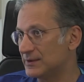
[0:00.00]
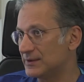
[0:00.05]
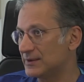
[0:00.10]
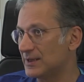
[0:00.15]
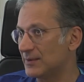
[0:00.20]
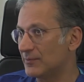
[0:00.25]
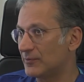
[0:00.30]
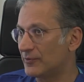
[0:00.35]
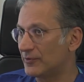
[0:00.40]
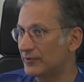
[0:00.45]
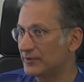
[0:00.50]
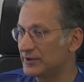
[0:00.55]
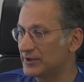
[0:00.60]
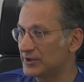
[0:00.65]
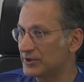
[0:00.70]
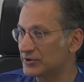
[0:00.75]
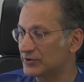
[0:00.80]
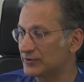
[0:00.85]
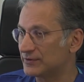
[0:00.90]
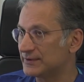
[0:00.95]

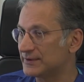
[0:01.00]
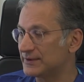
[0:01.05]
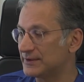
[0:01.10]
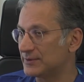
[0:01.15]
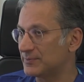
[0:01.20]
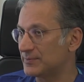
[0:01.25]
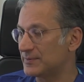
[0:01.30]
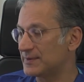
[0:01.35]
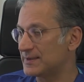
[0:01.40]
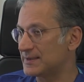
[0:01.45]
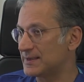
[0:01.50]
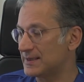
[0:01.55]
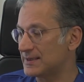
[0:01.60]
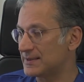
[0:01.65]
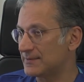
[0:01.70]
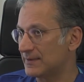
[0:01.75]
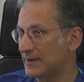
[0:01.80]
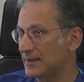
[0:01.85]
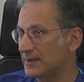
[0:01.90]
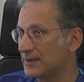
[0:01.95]
chemoradiation treatments
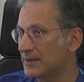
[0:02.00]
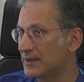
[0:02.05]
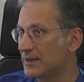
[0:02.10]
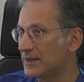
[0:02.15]
as well?